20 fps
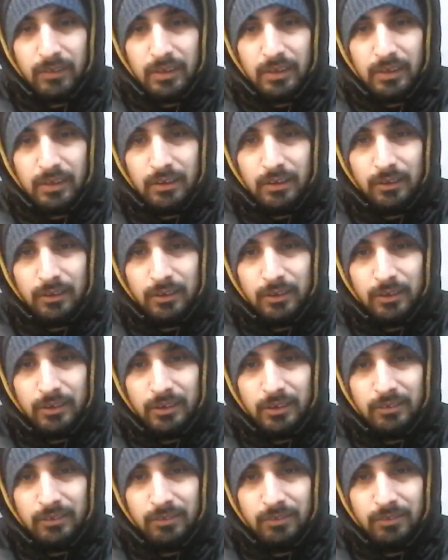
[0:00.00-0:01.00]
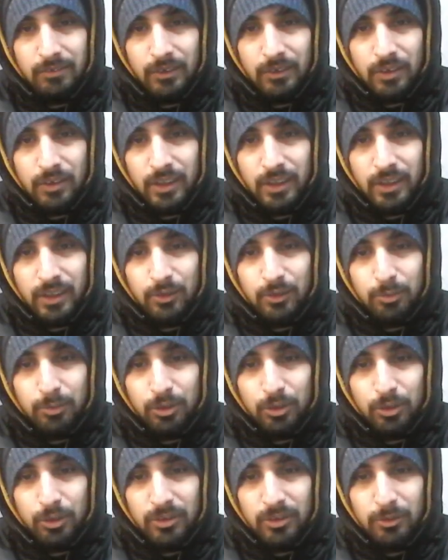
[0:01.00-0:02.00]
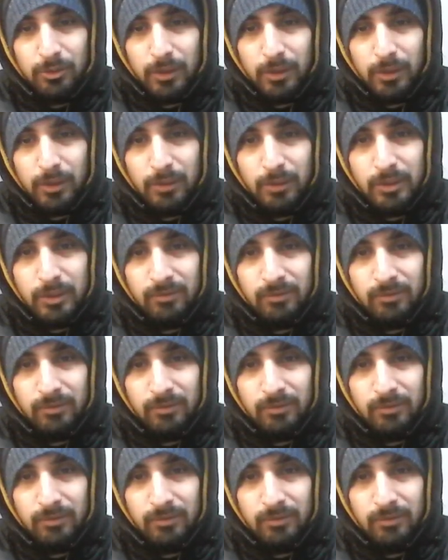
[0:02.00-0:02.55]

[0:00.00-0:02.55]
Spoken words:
Uh, there's a guy doing push-ups behind me.